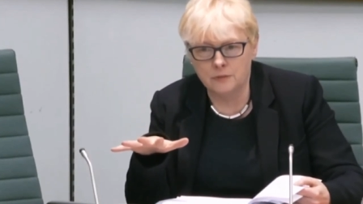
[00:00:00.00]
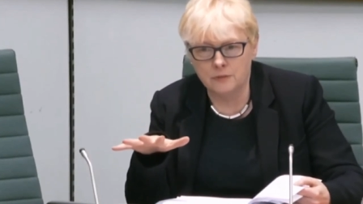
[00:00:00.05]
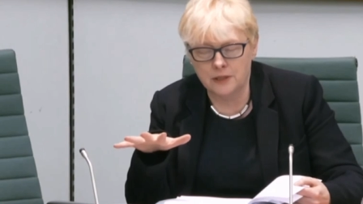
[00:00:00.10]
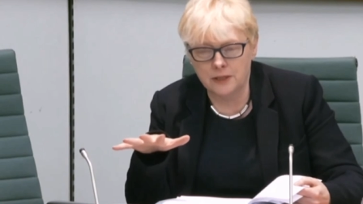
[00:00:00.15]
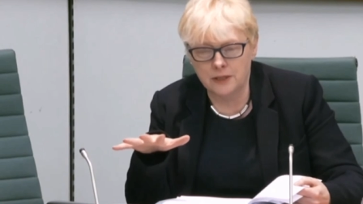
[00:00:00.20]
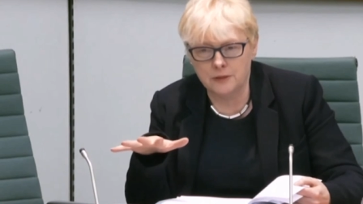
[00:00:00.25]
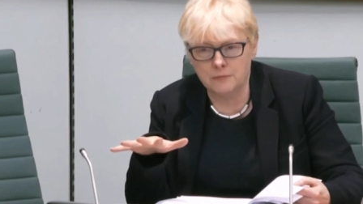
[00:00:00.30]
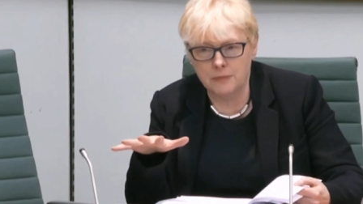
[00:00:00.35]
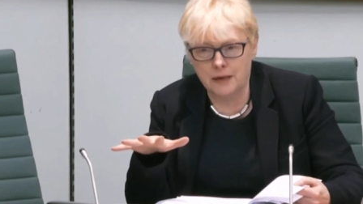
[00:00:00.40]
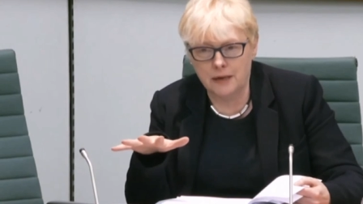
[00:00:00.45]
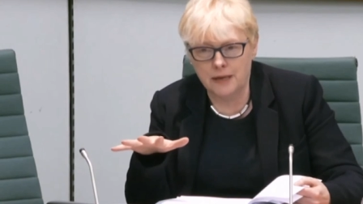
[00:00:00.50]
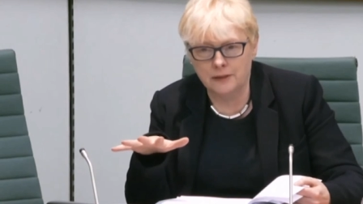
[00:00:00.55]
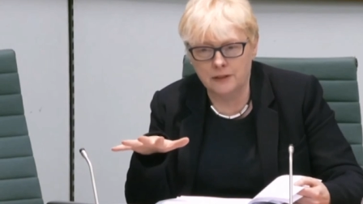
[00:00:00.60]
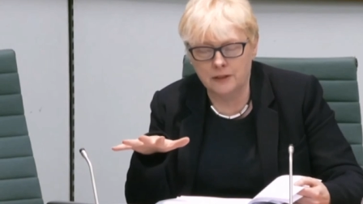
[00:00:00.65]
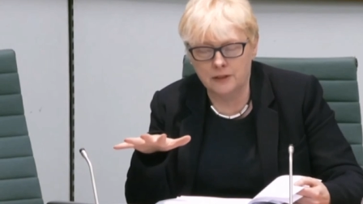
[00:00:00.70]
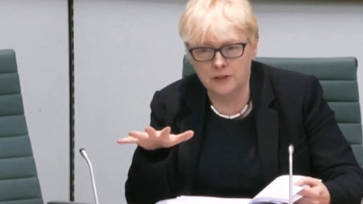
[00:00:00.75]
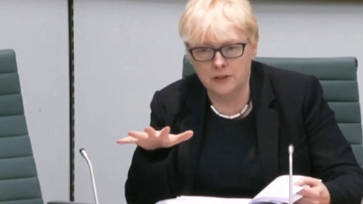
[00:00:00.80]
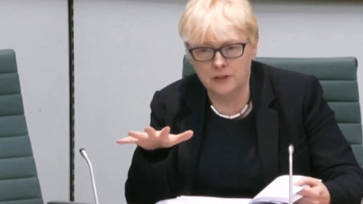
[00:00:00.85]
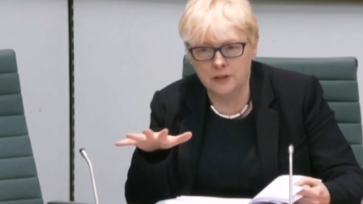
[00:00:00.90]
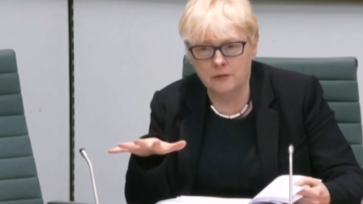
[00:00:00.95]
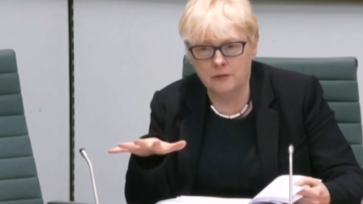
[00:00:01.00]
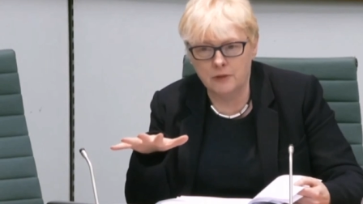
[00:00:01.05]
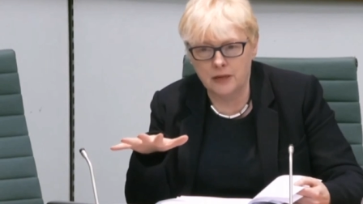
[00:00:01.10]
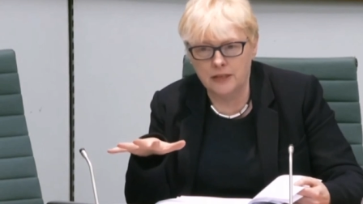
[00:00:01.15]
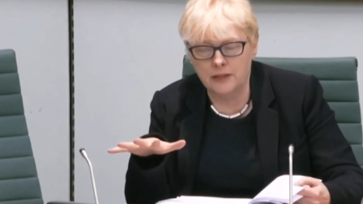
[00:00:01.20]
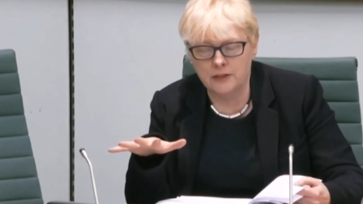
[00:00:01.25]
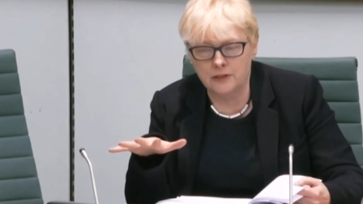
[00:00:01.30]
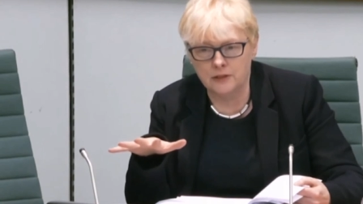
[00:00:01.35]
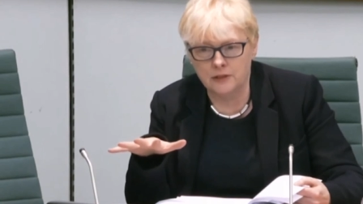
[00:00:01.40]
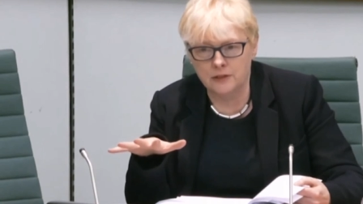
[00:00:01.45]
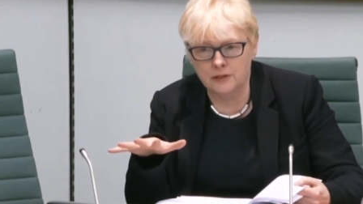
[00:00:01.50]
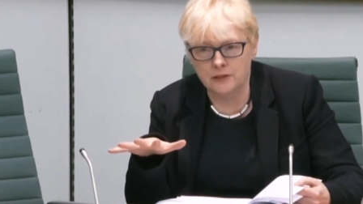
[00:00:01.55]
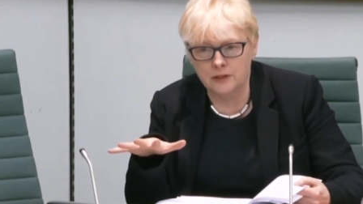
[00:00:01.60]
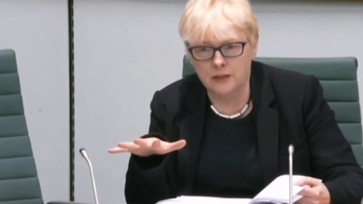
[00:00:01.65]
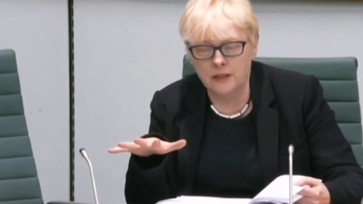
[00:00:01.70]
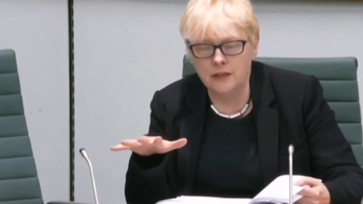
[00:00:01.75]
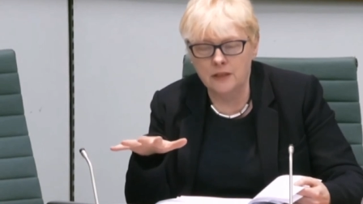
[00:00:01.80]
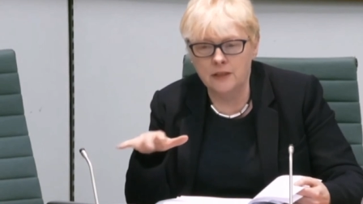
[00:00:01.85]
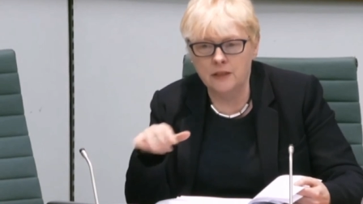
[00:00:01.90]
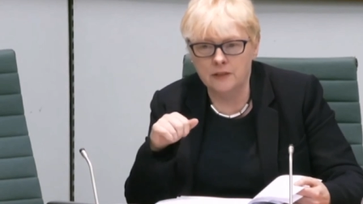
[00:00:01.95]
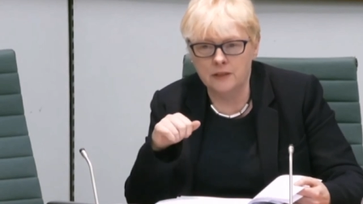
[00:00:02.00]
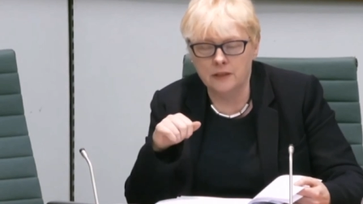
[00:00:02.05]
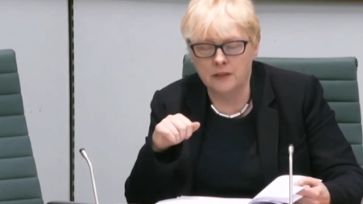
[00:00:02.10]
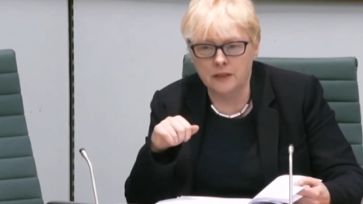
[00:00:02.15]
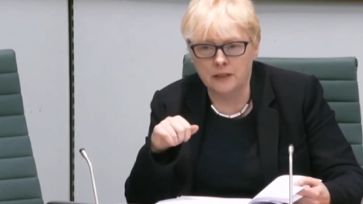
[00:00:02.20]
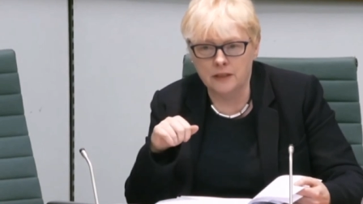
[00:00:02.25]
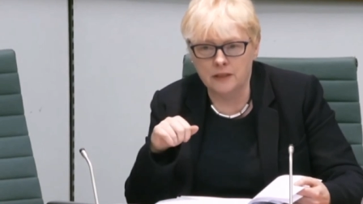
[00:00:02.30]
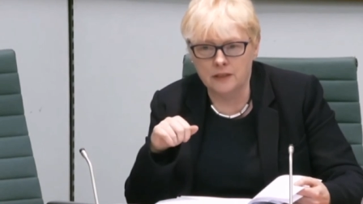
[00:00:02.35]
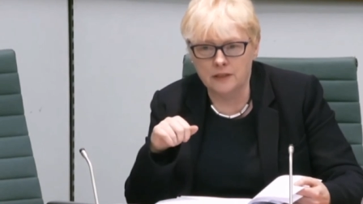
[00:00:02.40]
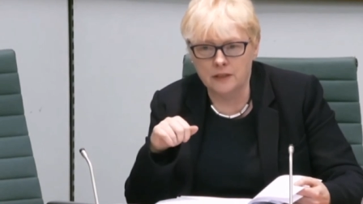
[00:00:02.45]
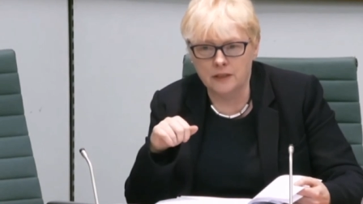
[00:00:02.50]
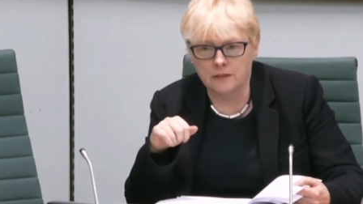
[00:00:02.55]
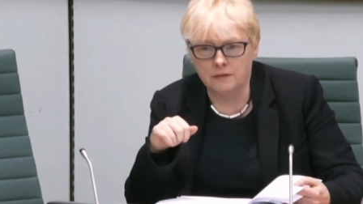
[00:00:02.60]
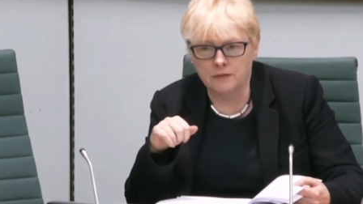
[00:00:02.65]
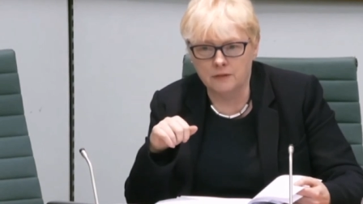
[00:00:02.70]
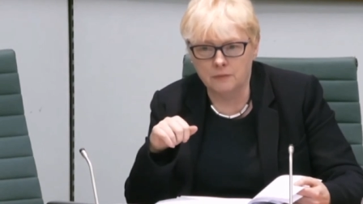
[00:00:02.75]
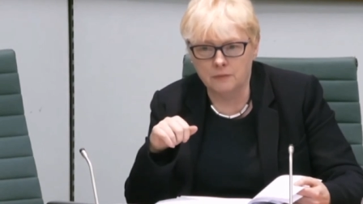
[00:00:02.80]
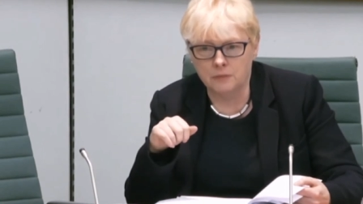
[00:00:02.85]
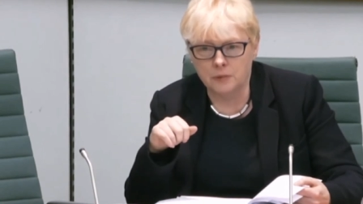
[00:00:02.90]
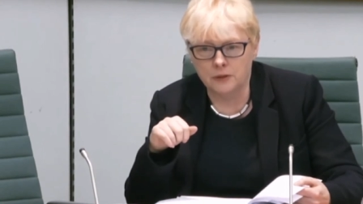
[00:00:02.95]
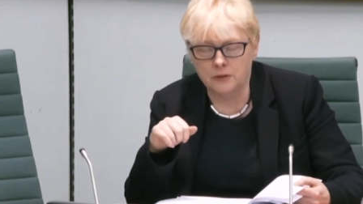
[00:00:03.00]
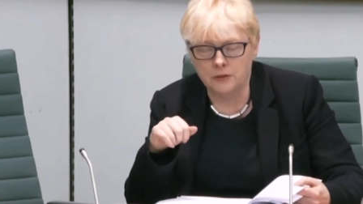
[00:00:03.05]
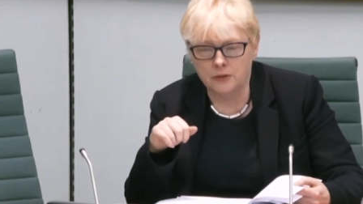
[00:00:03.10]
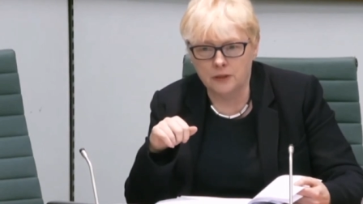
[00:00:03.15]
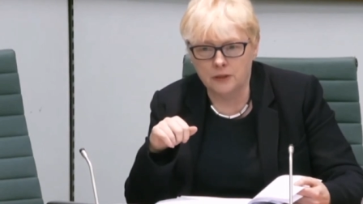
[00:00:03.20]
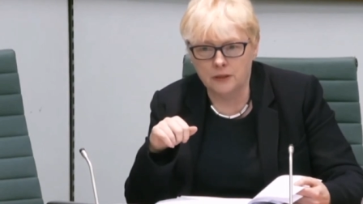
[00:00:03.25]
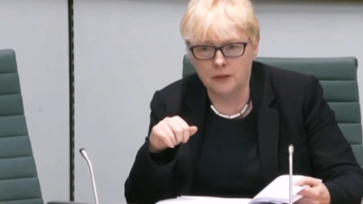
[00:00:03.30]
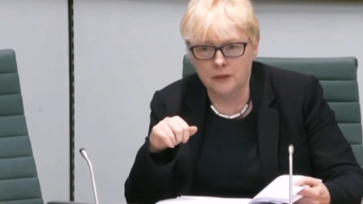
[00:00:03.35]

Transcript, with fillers: this man has donated to the Conservative Party?